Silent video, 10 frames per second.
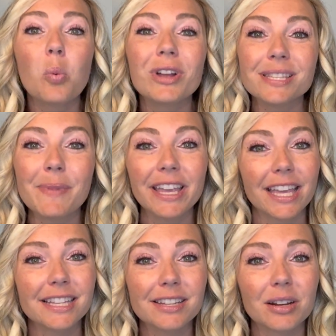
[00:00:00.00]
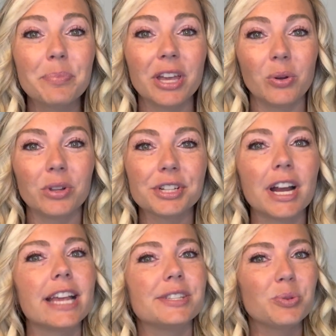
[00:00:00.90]
Once my kids are a bit older,
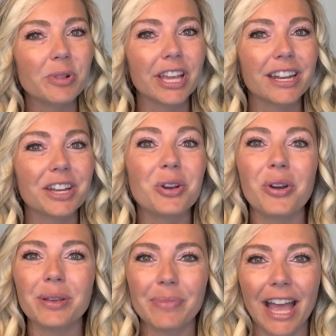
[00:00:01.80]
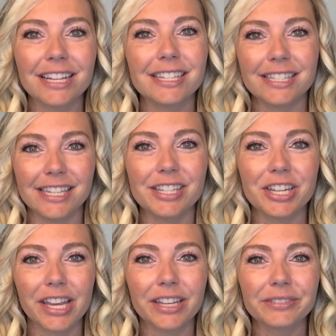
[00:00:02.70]
I do plan on going back to
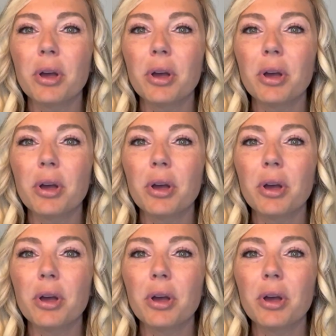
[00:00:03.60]
teaching.